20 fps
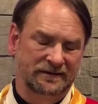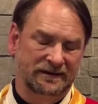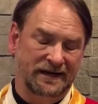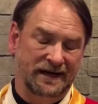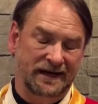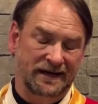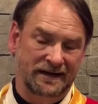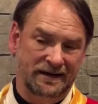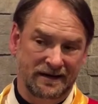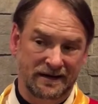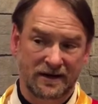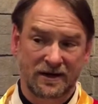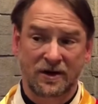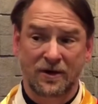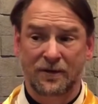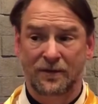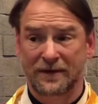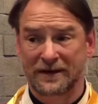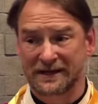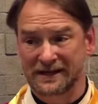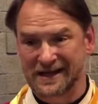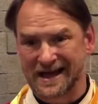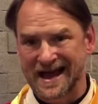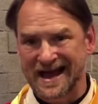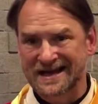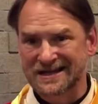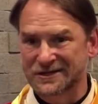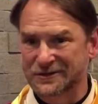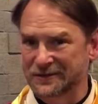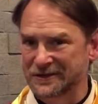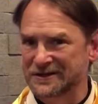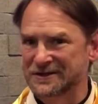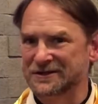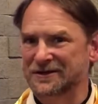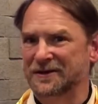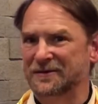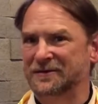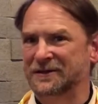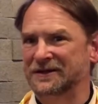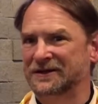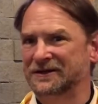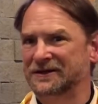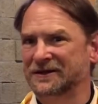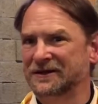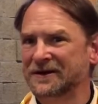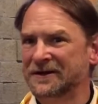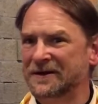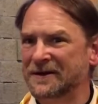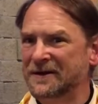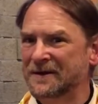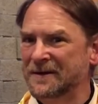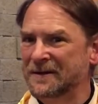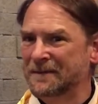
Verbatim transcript: And when last we saw Peter,